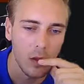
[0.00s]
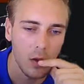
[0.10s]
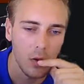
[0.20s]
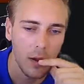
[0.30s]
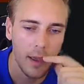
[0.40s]

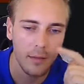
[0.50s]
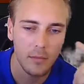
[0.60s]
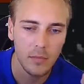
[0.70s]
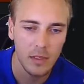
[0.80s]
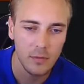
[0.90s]
Oh,
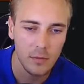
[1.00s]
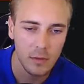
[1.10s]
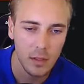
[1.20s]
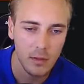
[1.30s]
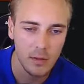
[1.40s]
it's
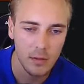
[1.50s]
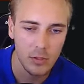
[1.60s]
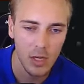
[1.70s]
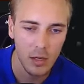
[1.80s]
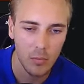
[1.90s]
a
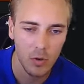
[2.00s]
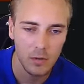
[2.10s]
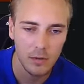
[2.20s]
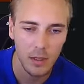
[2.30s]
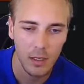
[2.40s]

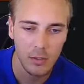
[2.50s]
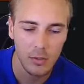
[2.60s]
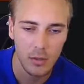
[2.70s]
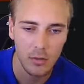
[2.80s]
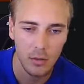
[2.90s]
checkbox
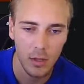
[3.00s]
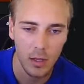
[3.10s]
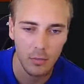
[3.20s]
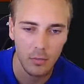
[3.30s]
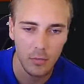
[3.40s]
actually.
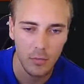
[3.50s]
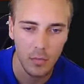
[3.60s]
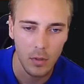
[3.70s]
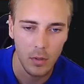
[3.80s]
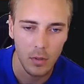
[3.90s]
Okay.
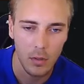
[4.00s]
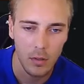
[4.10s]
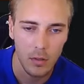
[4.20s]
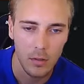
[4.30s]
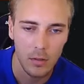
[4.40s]

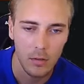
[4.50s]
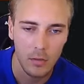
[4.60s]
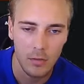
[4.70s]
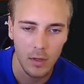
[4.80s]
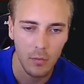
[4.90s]

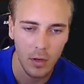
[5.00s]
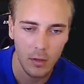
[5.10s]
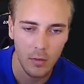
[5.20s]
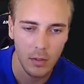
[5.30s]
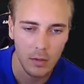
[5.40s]
So I
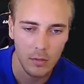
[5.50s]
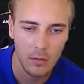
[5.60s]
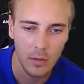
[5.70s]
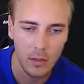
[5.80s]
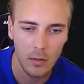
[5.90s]
wanted to
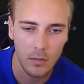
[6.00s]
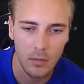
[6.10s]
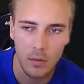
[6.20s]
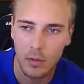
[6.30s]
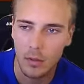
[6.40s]
see,
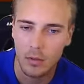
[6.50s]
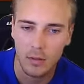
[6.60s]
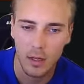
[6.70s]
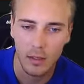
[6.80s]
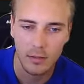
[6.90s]

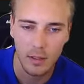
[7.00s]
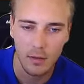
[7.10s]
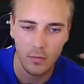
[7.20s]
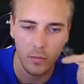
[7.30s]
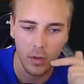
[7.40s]
can I set
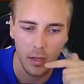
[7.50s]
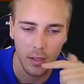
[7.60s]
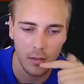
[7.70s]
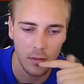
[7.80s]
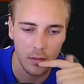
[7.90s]
it for
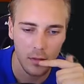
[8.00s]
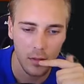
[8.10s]
8?